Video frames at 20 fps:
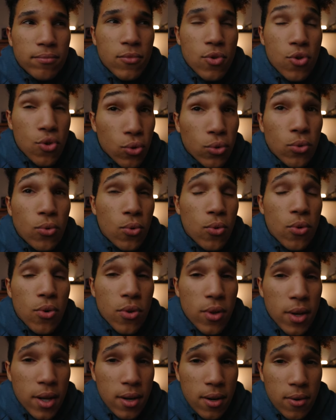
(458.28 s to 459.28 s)

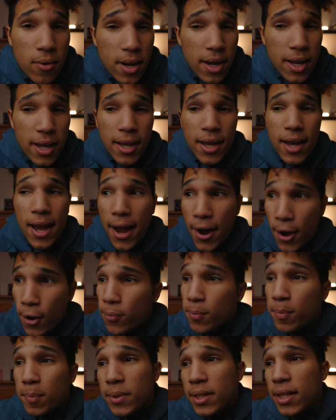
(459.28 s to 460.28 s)
truth, in a way,
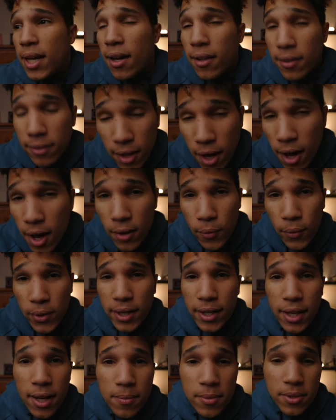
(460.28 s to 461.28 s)
helped me a lot when
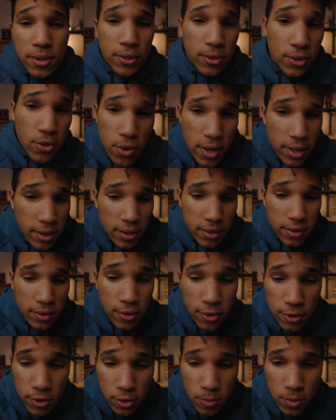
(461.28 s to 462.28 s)
it comes to growing this
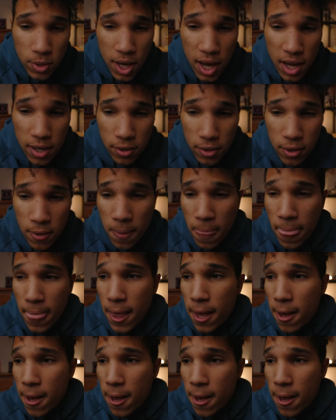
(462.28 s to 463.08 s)
YouTube channel.